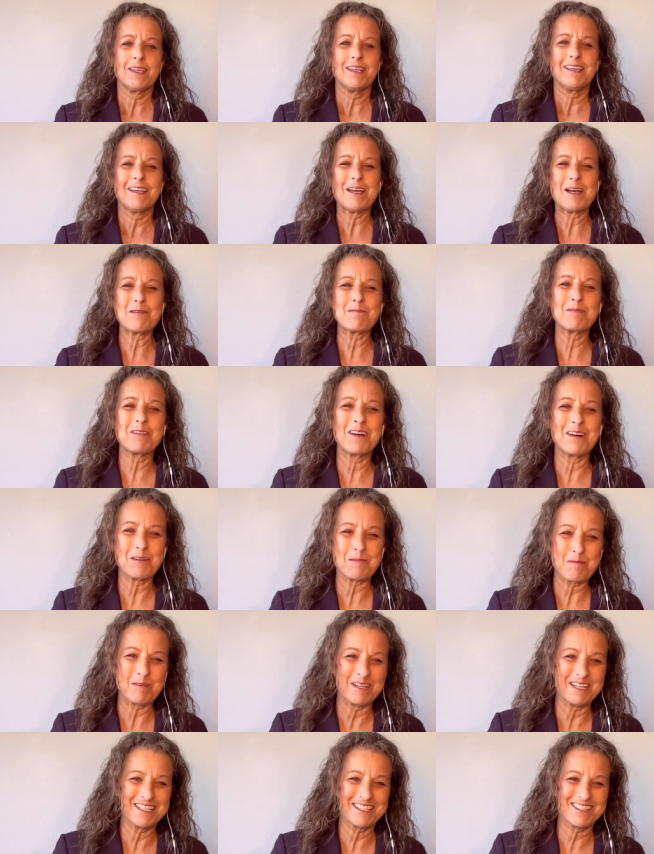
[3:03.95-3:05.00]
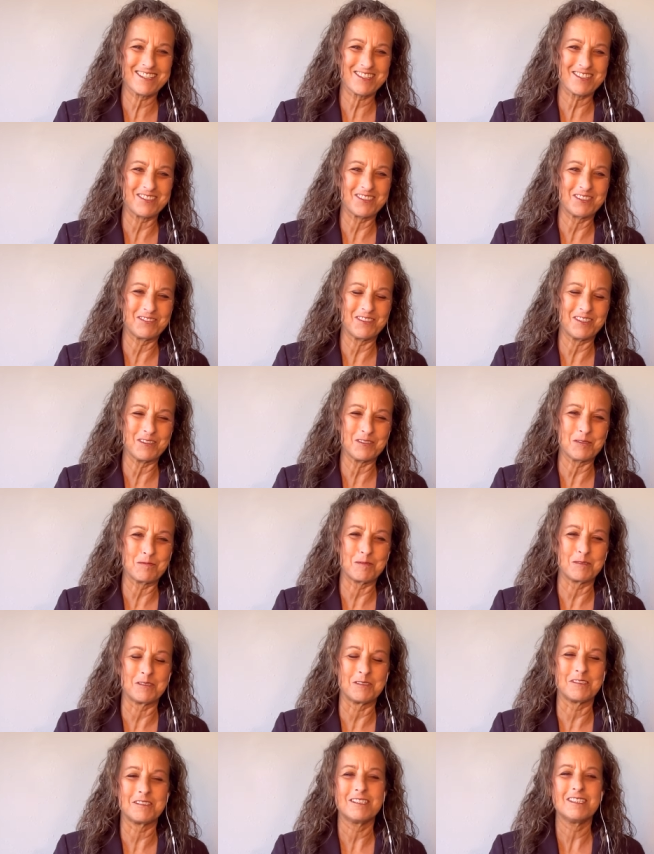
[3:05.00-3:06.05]
Hemlock prices are
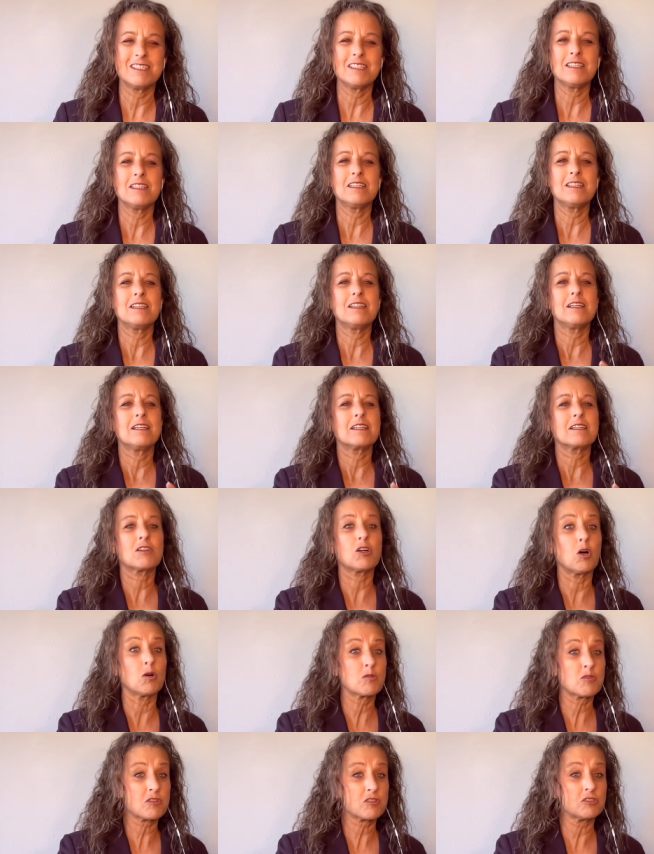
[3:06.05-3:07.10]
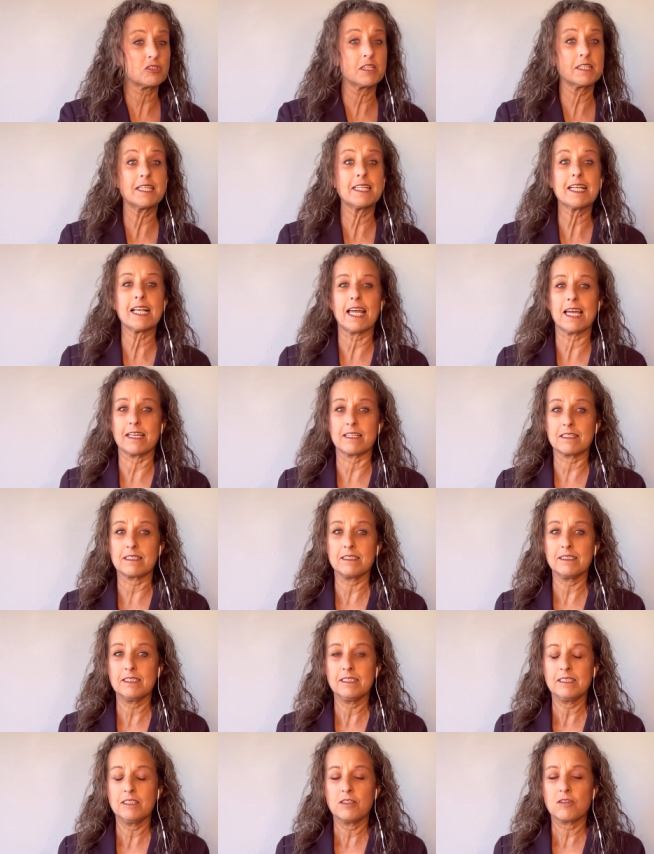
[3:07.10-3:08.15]
available coastal and inland.
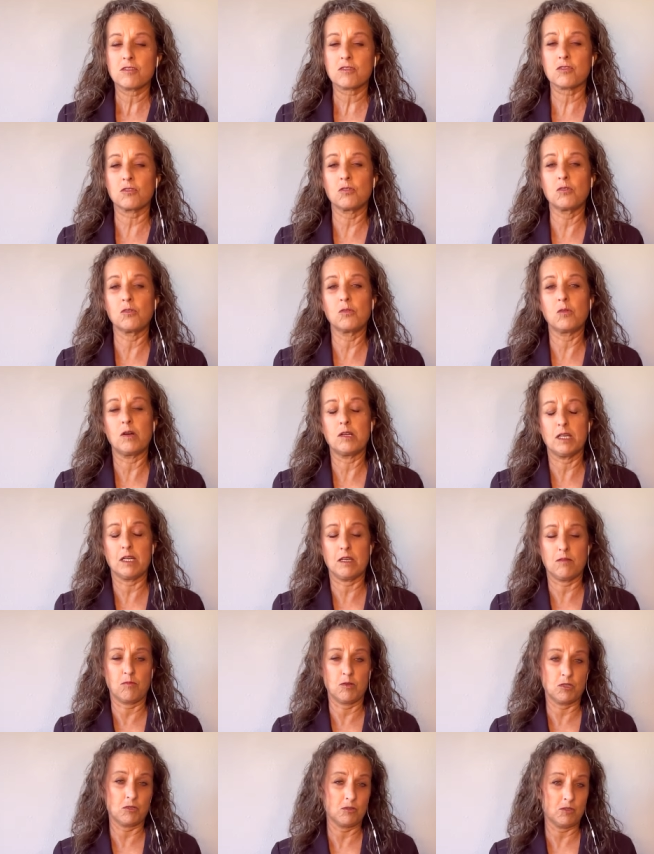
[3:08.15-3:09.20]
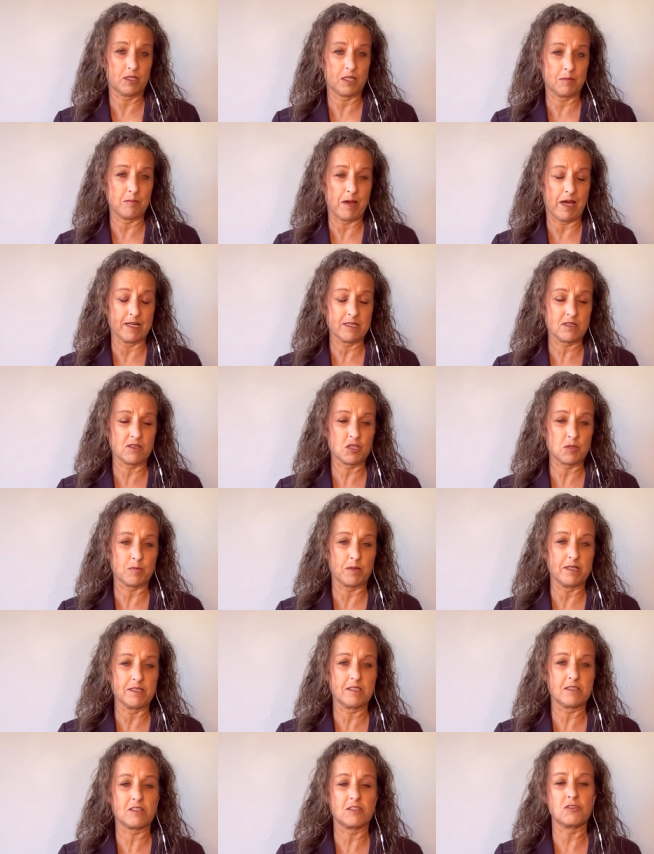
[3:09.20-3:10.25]
So when you look at Madison's
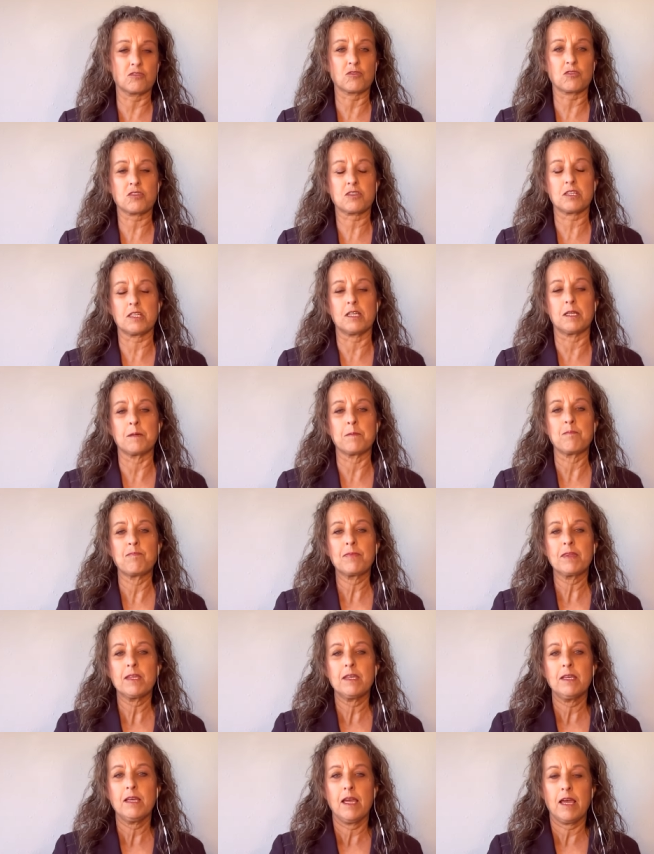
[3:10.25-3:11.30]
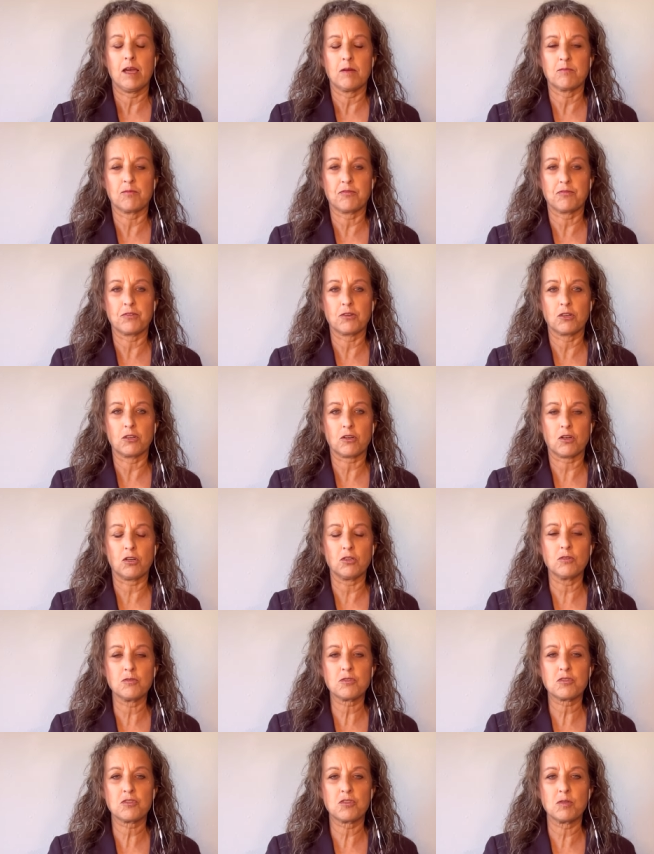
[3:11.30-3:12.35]
prices, and you'll see hemfir
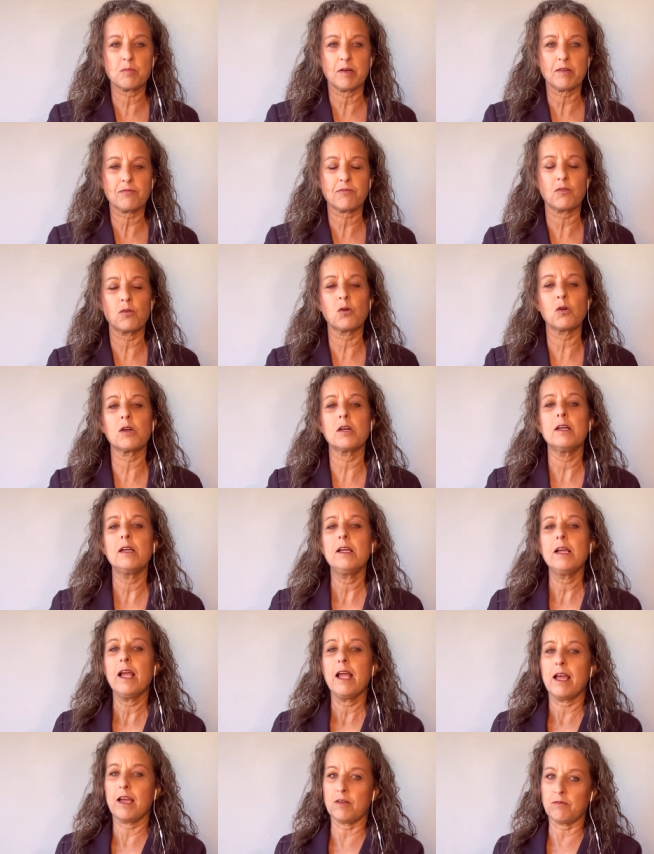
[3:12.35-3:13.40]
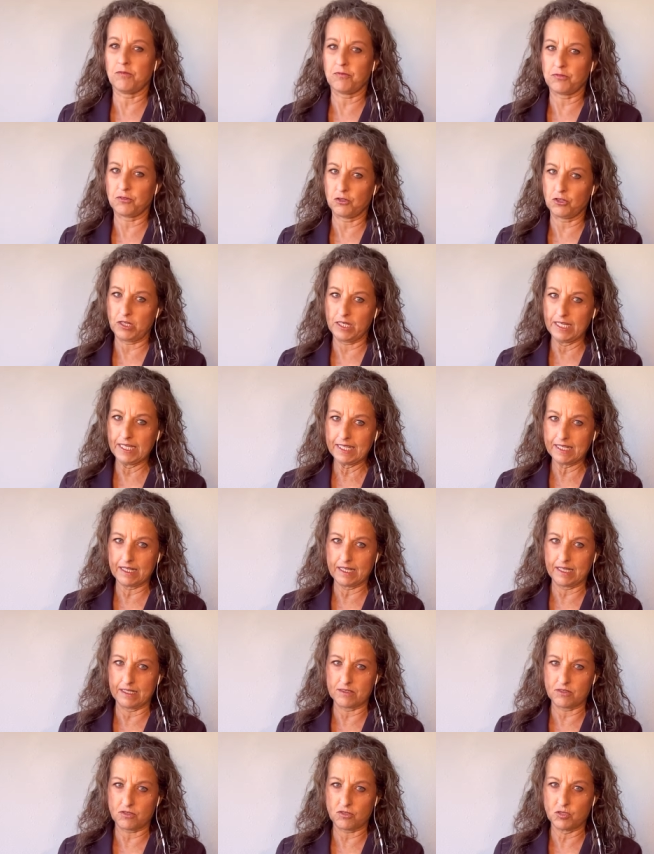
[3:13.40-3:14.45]
coast 2x4, hemfir
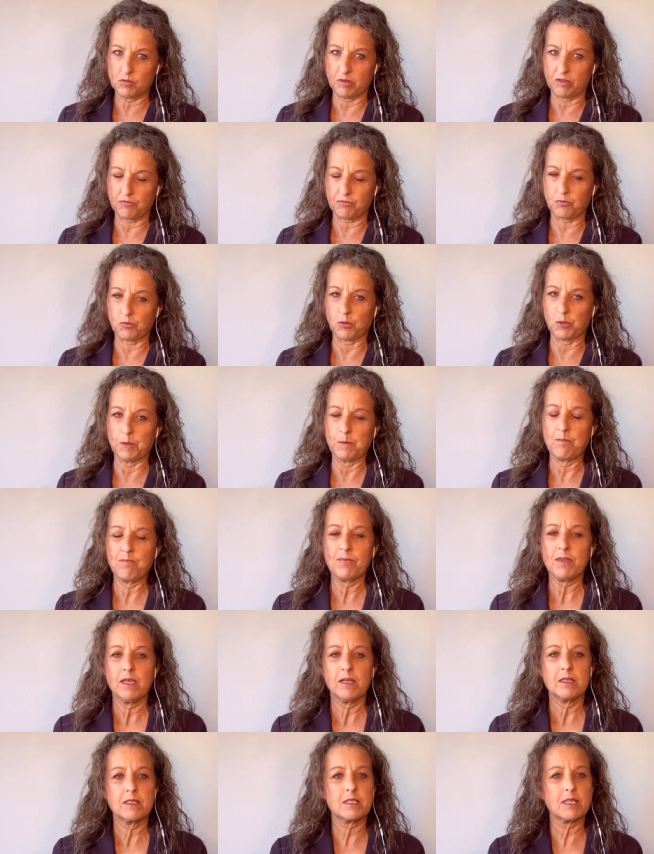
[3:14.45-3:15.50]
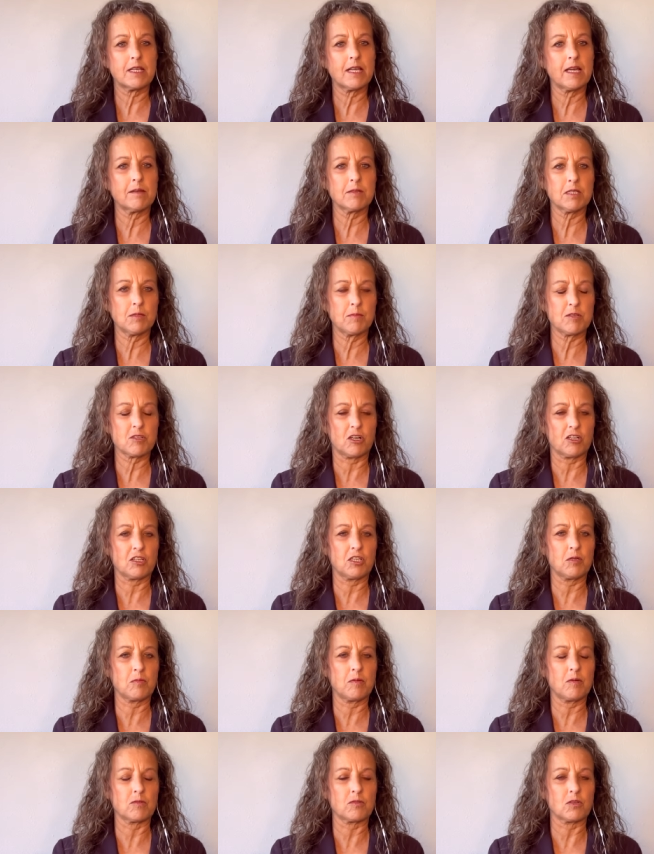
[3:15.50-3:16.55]
inland 2x4. Today I'm going to be talking
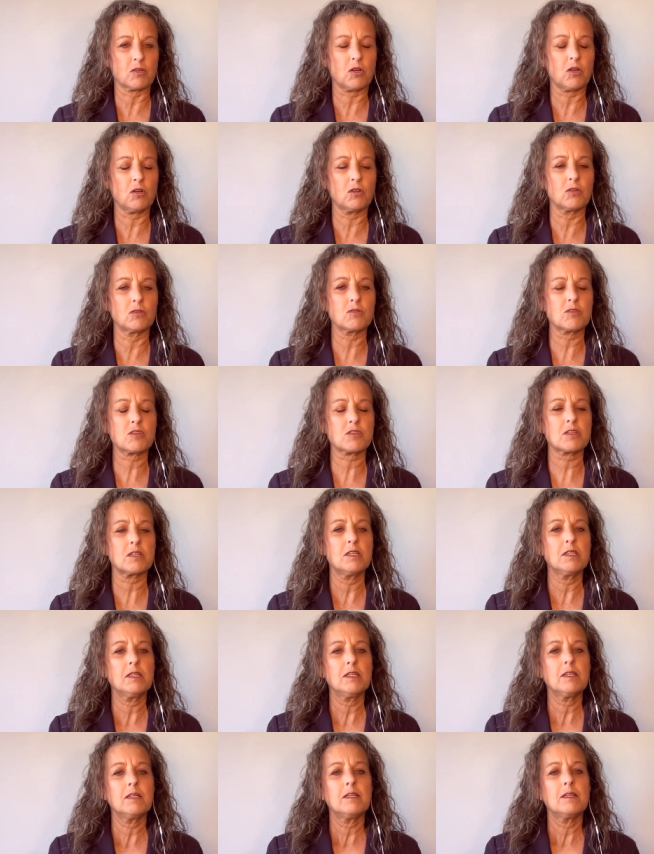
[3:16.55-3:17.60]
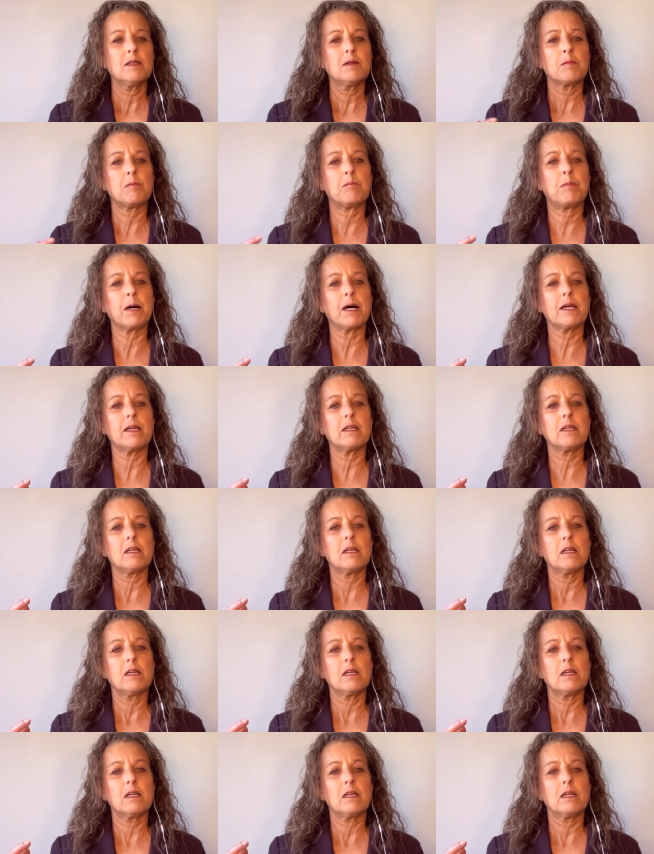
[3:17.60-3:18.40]
about the coast, but